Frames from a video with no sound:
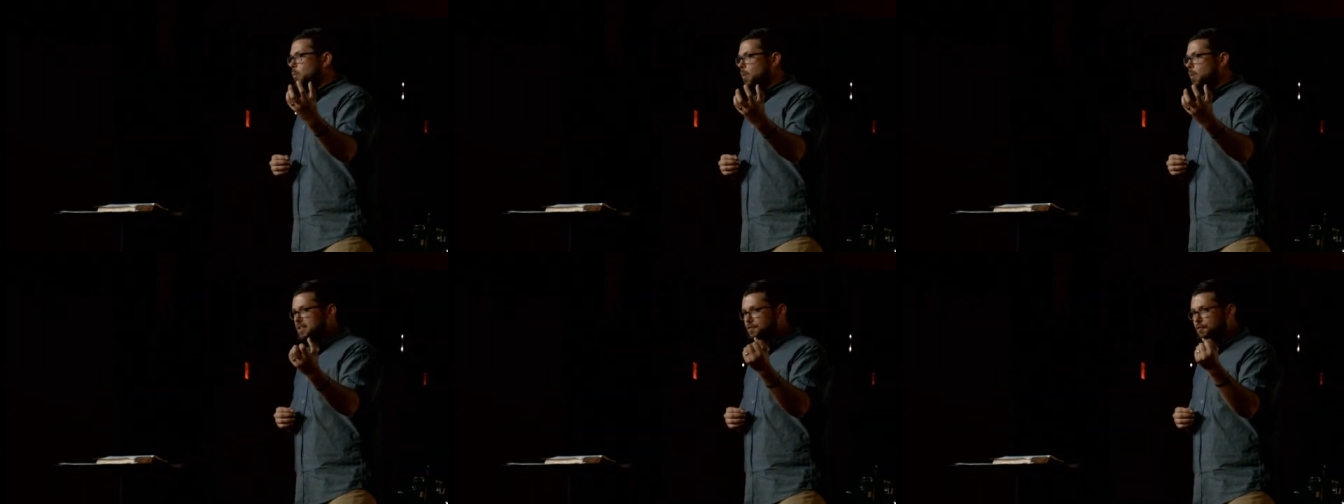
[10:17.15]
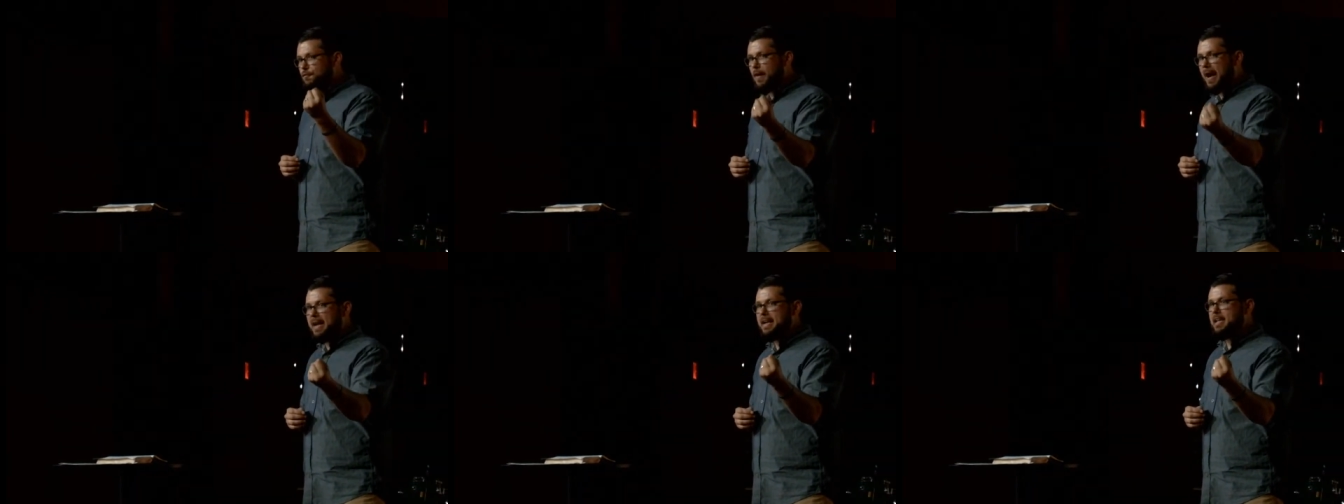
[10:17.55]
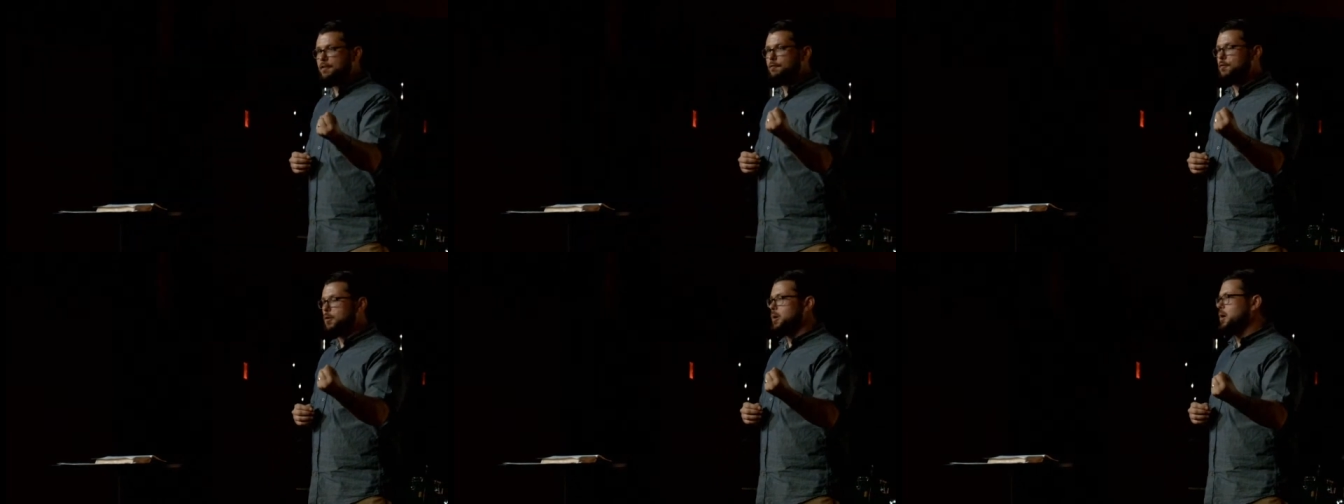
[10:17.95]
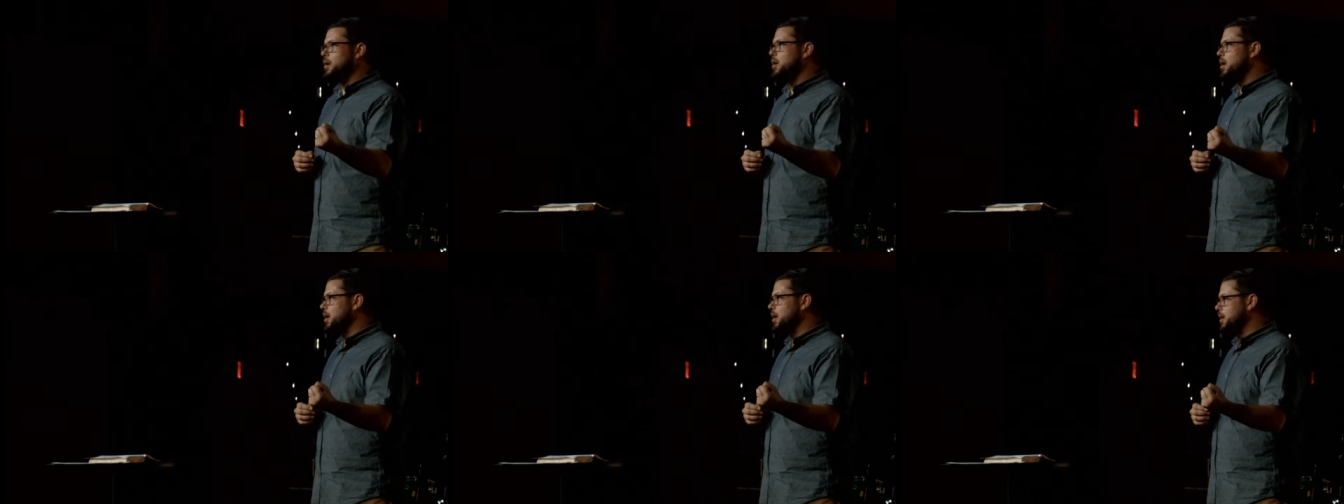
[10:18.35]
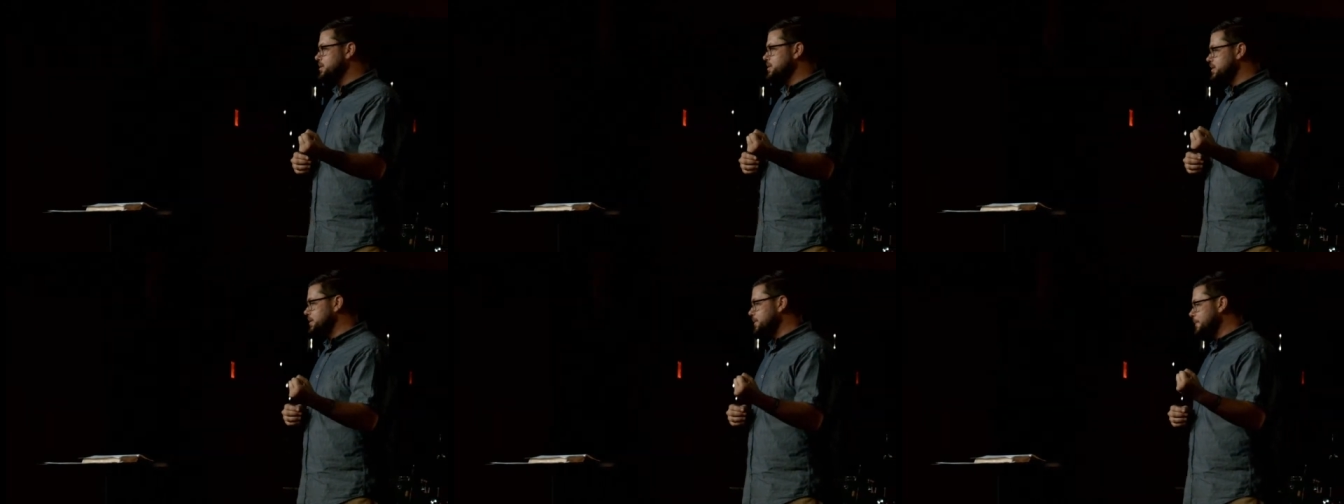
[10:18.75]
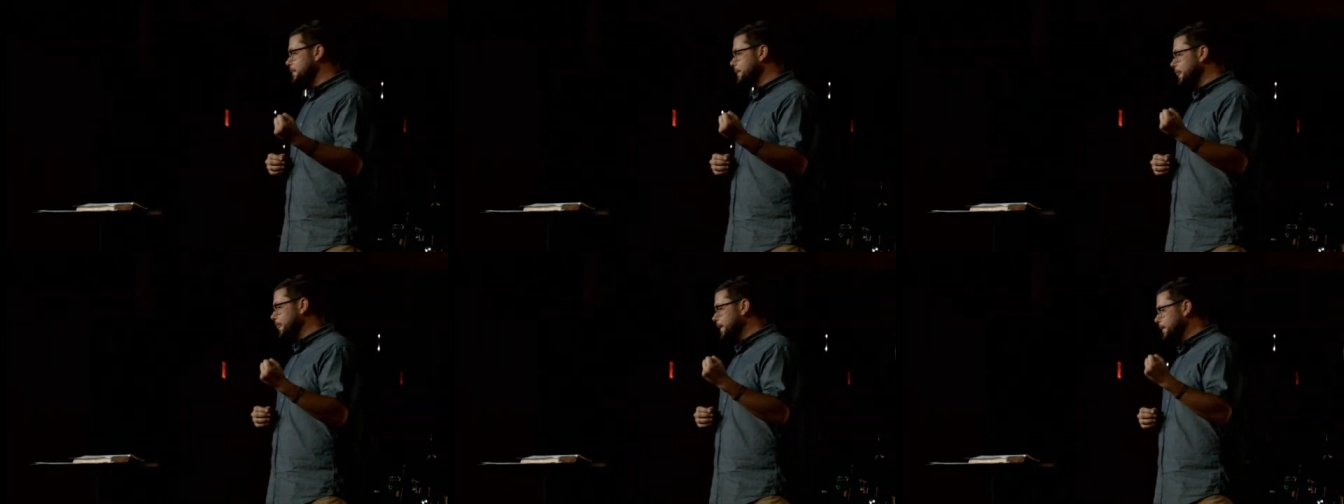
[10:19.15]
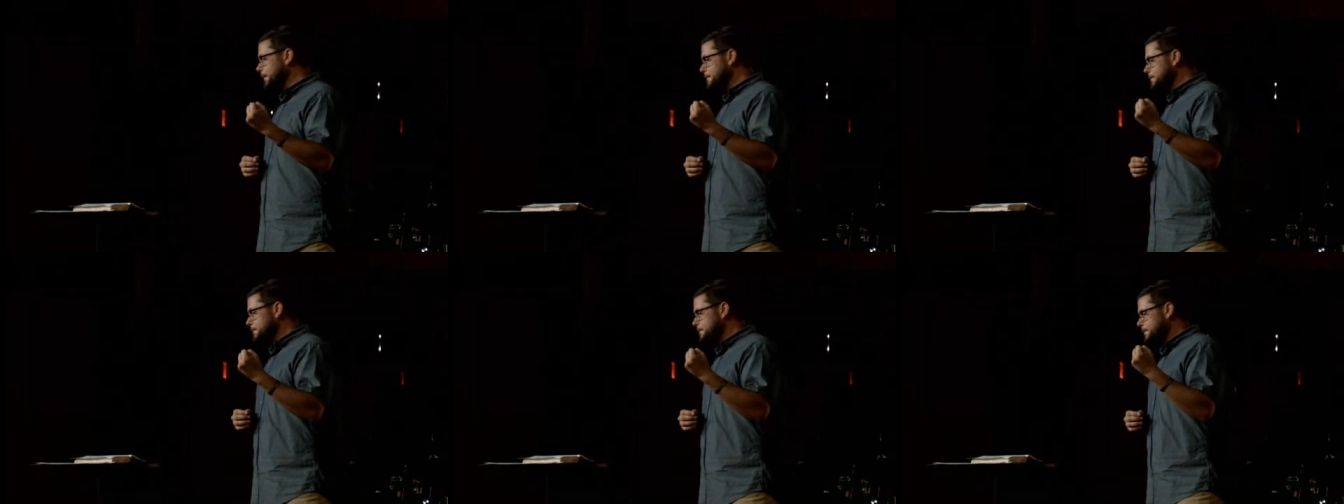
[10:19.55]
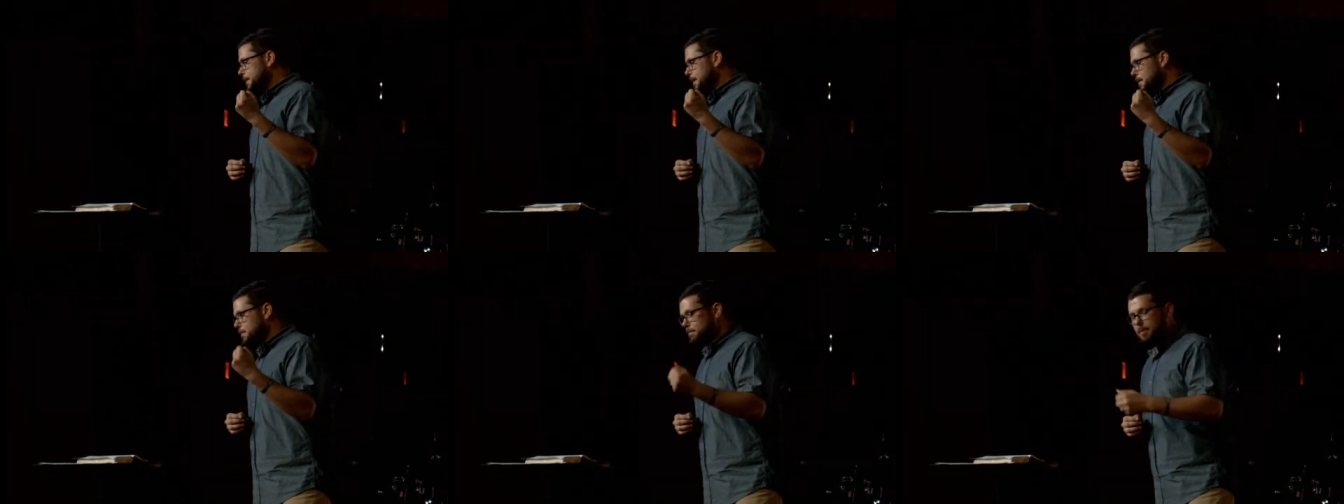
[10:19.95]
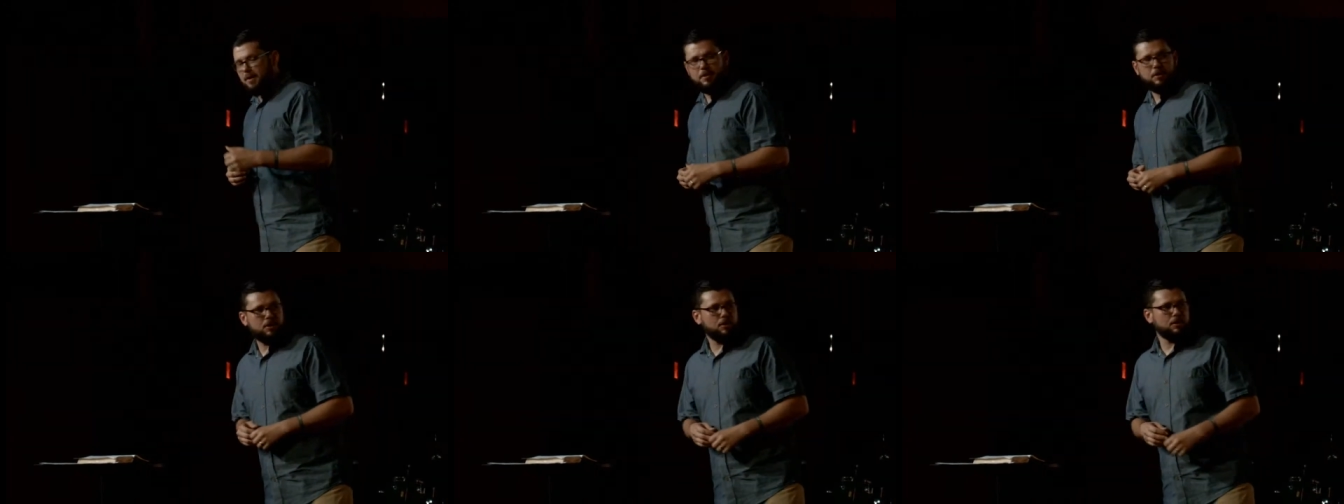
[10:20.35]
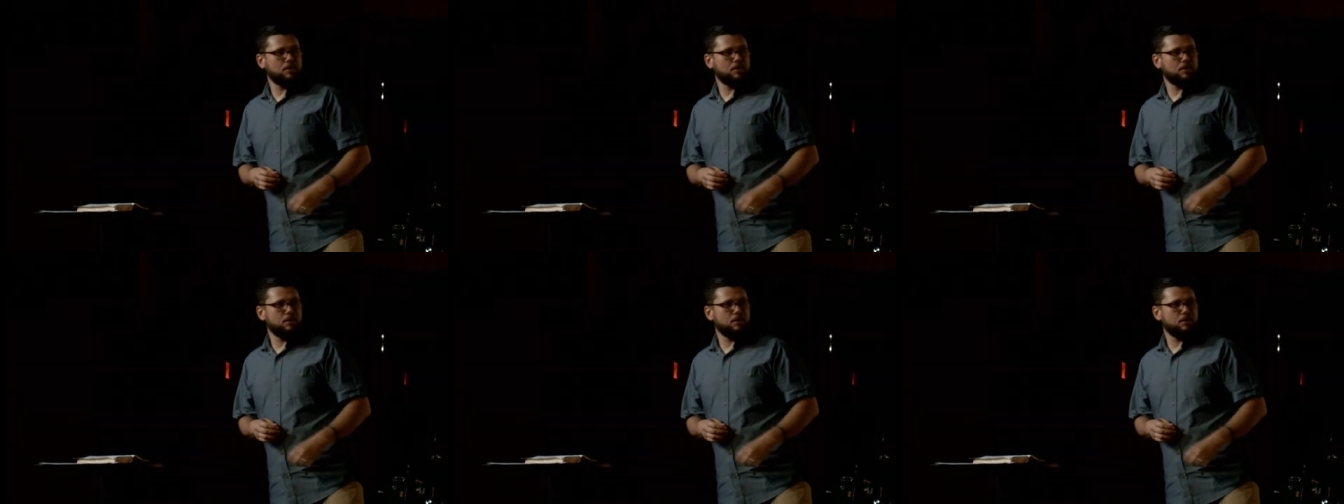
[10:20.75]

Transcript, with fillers: is fighting for our hearts but the good